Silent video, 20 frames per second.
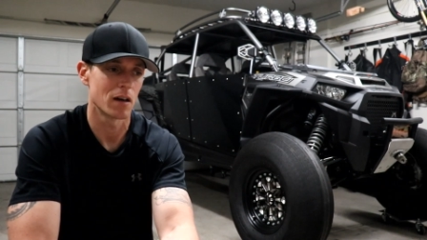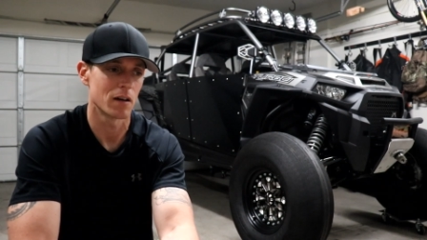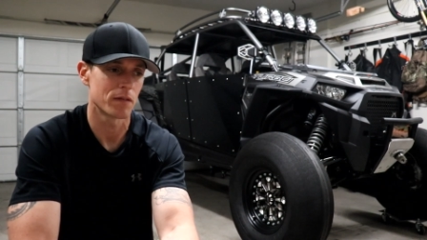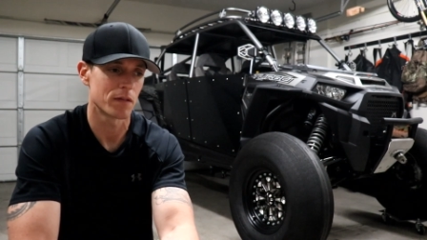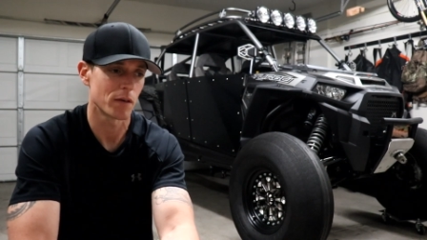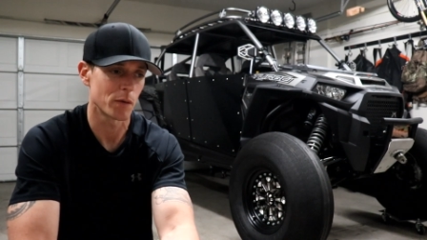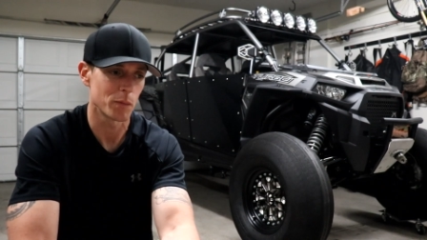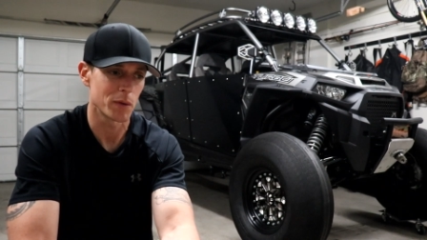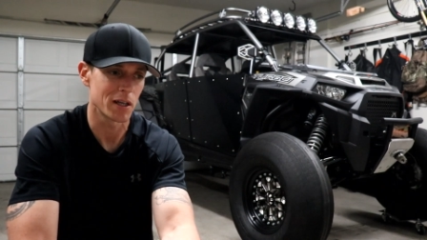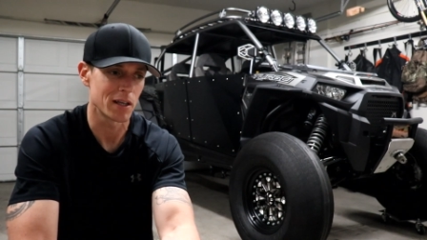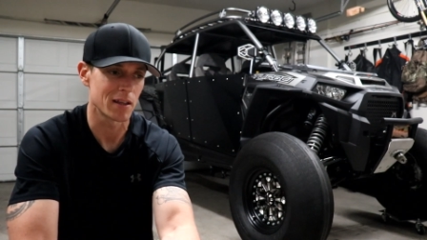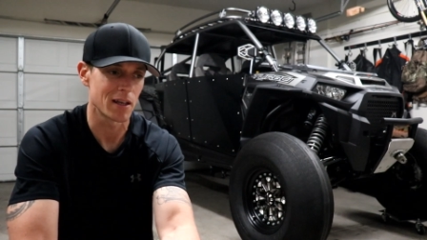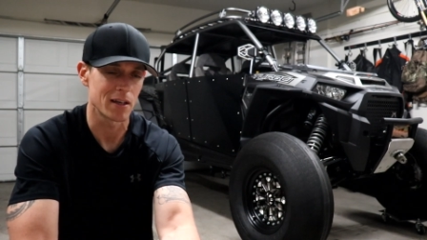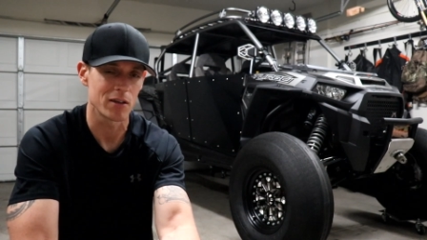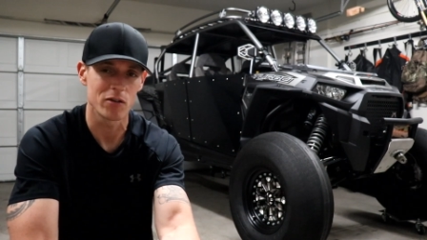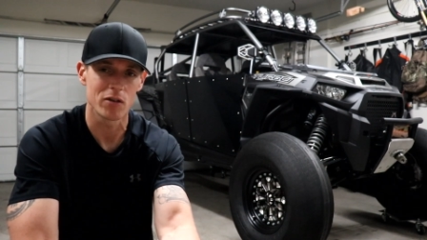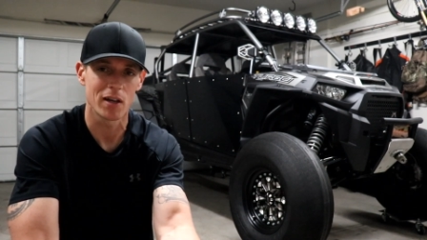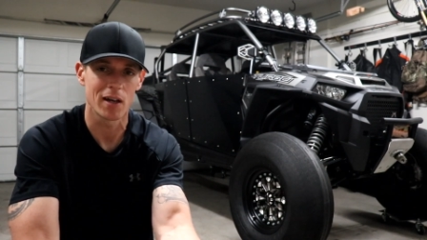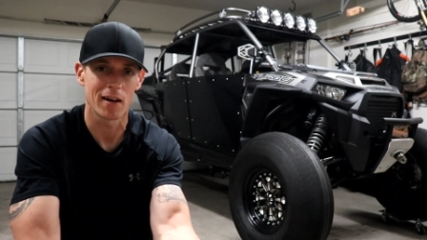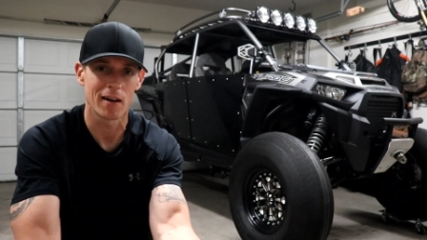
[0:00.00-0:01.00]
for me that
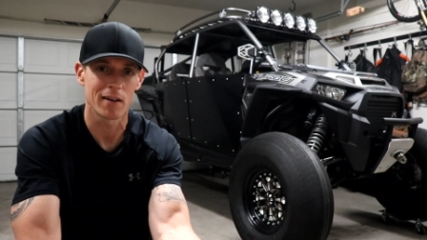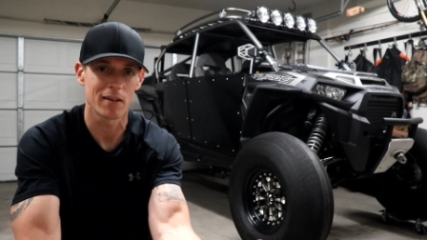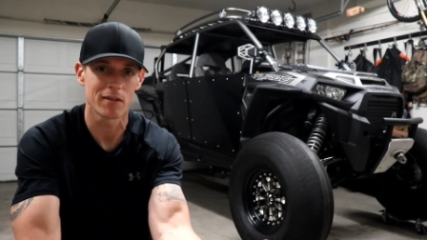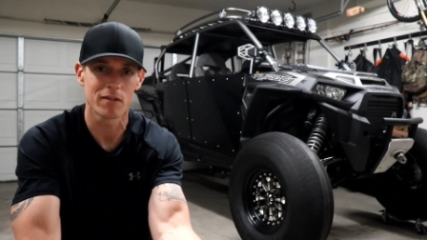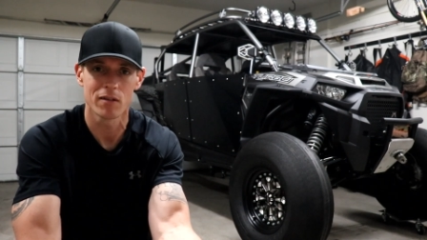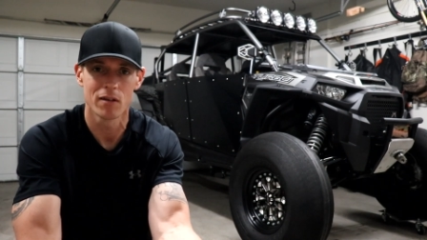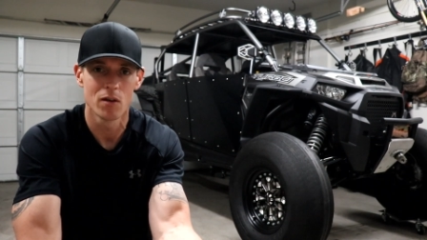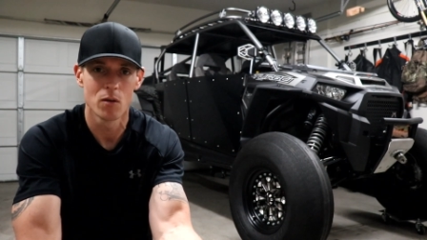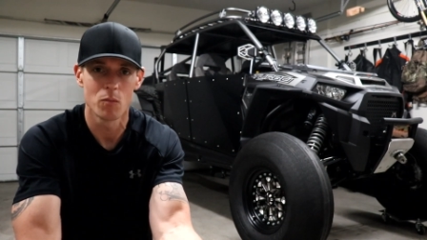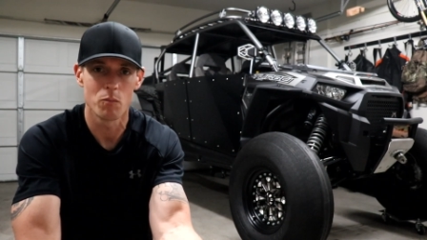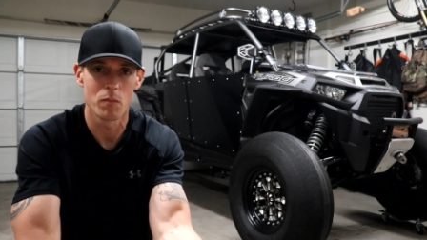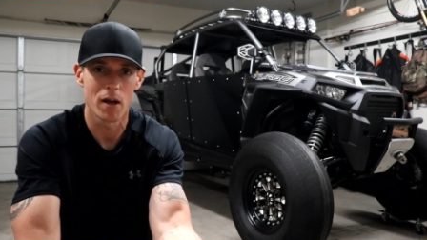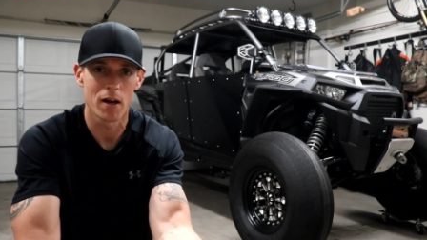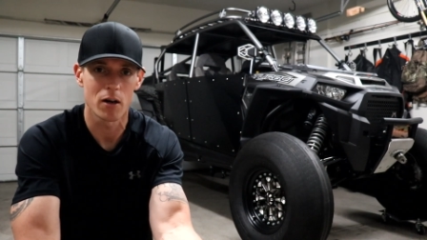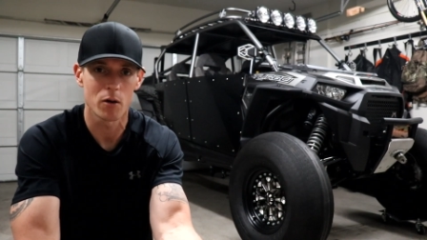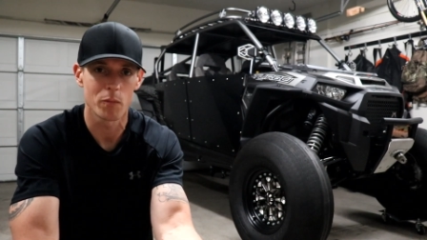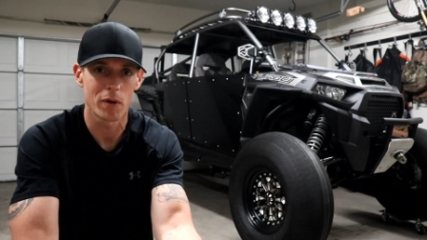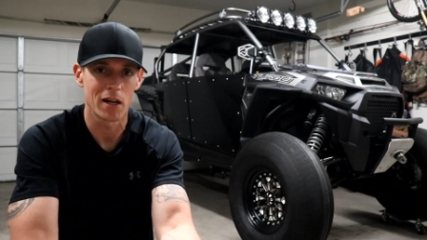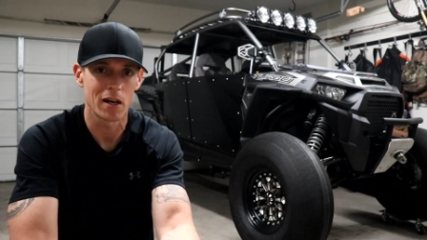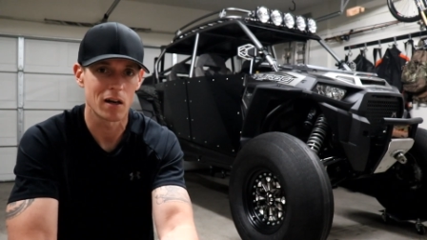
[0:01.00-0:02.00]
you guys may
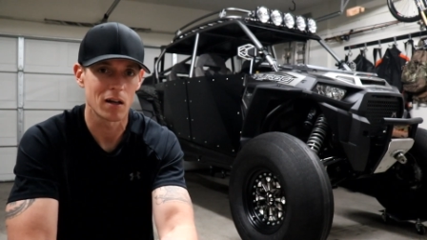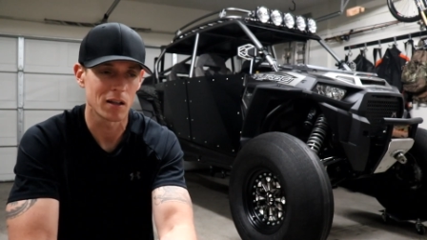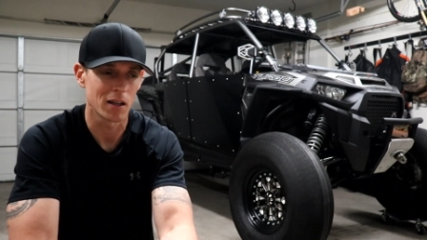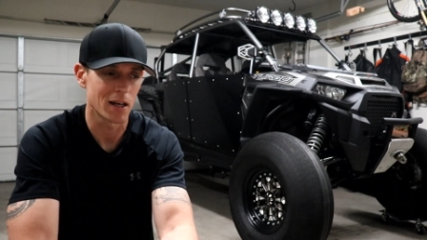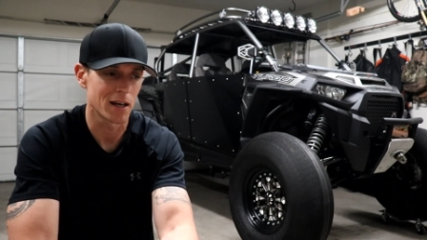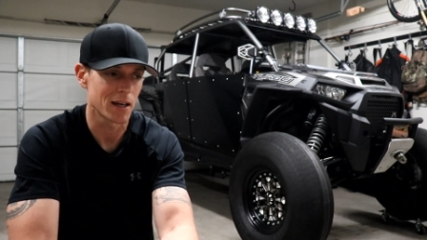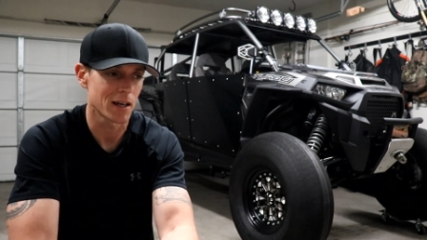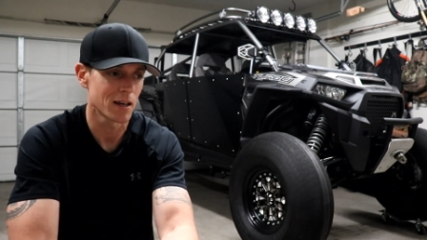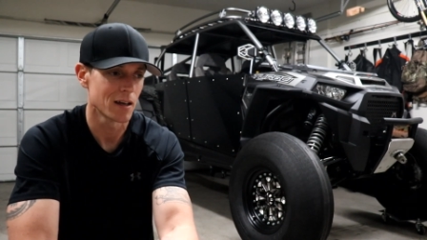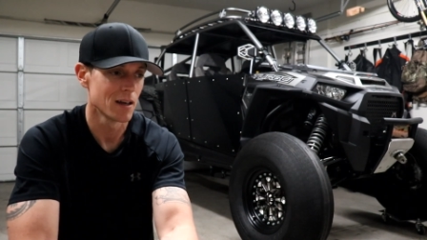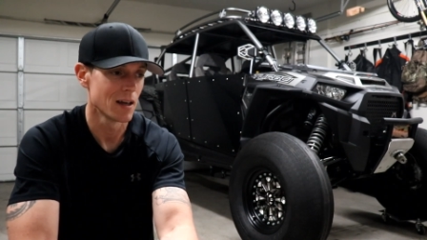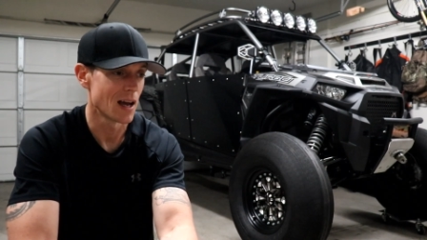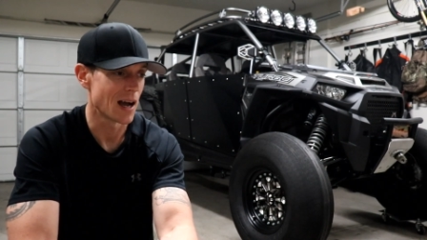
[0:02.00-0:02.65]
or may not like.